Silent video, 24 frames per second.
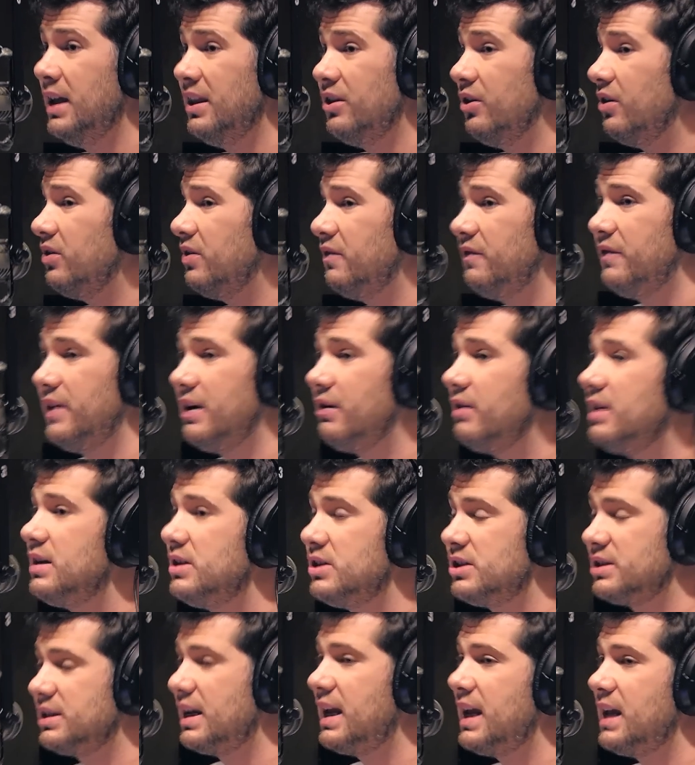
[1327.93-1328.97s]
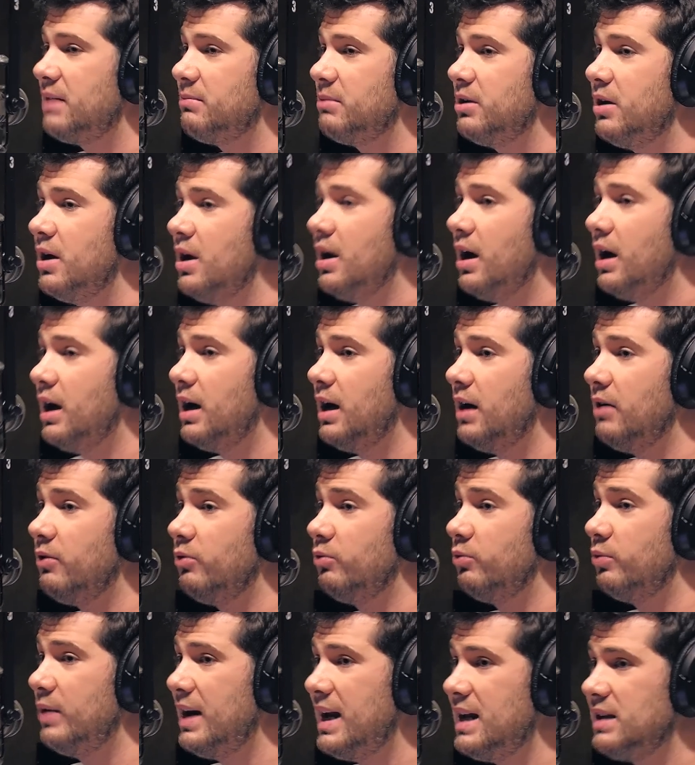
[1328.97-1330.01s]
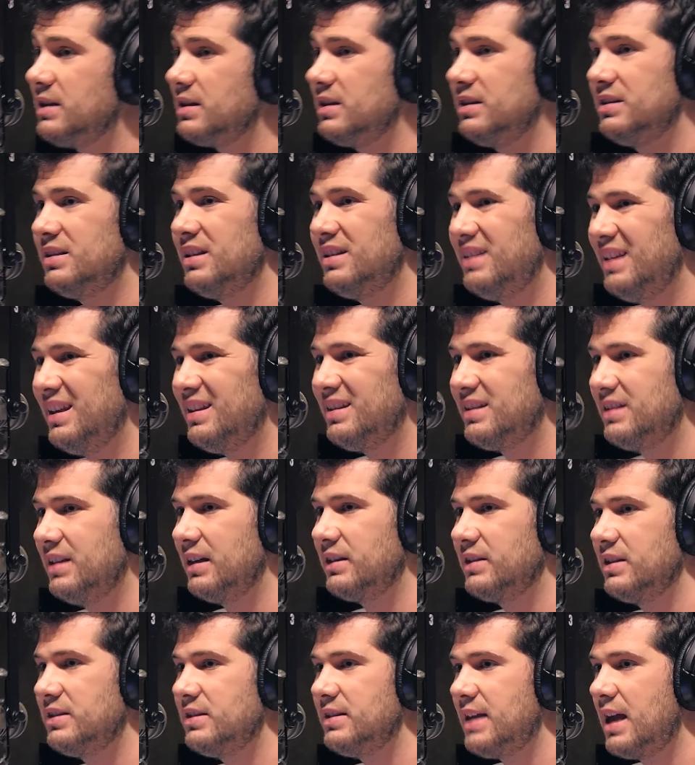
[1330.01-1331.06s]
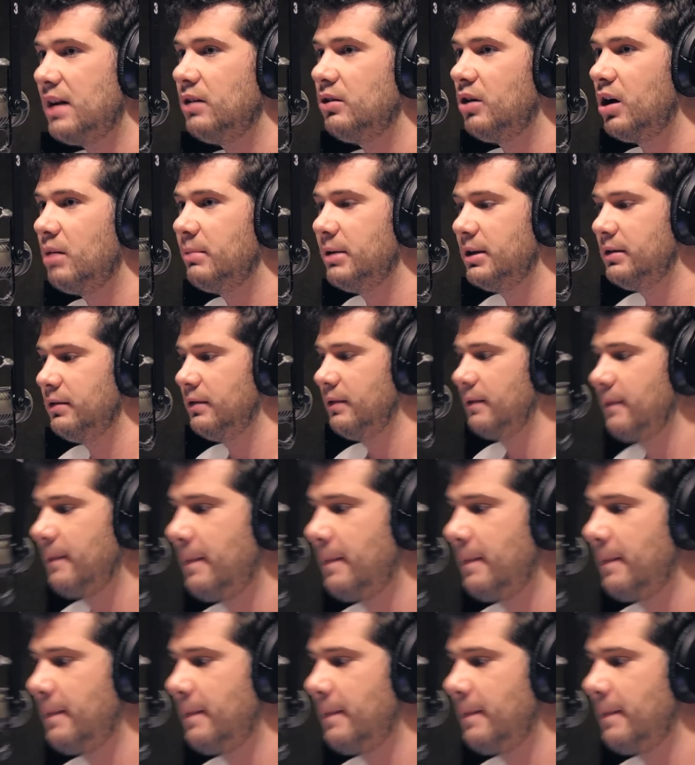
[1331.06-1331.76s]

They're the very same rates and statistics. Isn't that alarming?